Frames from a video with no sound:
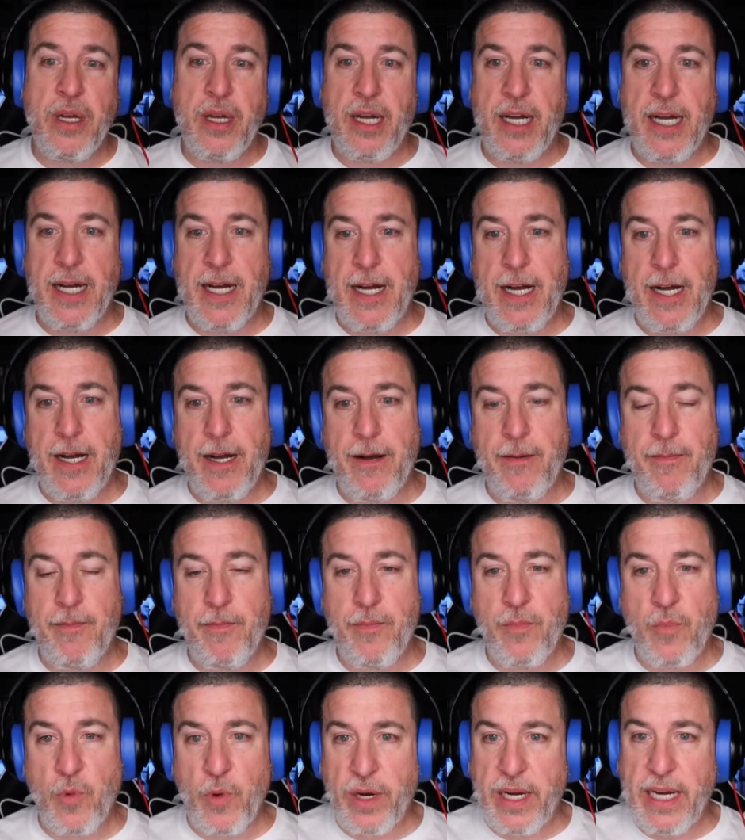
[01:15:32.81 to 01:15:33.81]

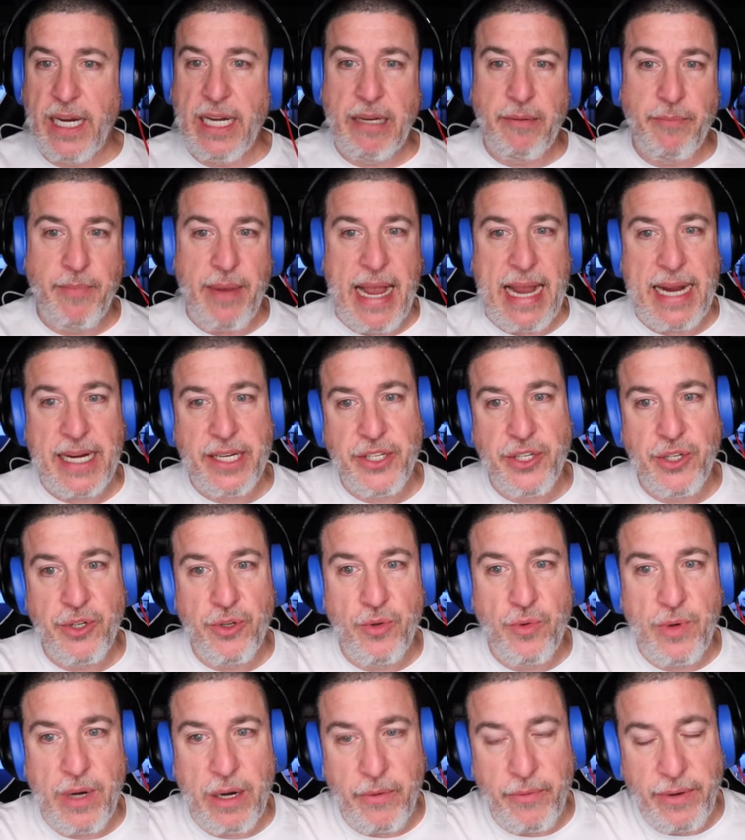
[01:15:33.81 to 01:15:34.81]
We're getting back to
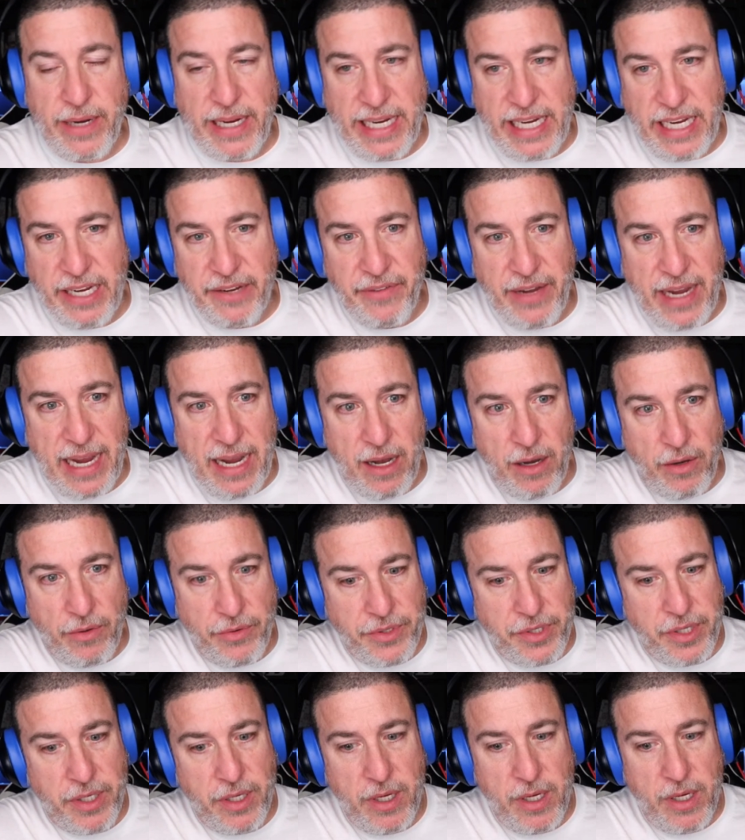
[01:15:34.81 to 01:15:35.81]
where we give
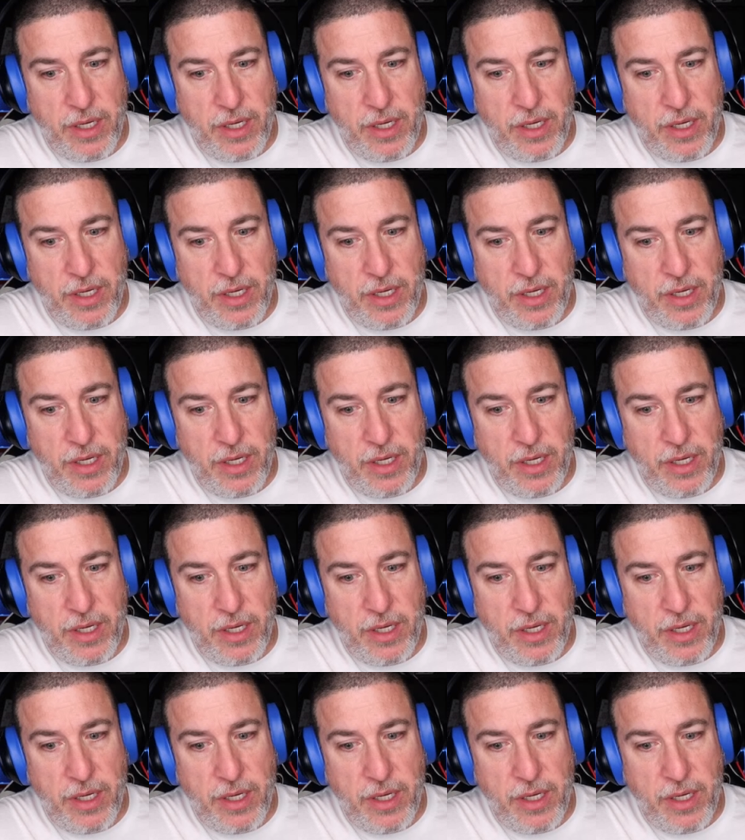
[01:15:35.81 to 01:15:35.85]
out